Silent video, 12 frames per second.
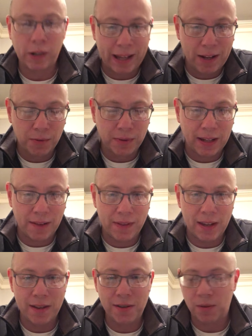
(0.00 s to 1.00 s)
guilty of
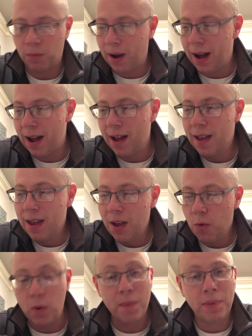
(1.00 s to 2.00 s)
this or why
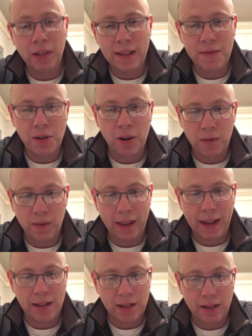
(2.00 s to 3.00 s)
we believe certain
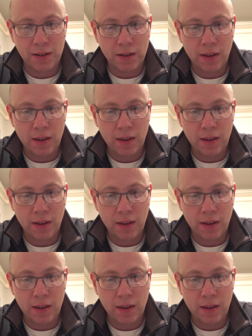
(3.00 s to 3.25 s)
things that are,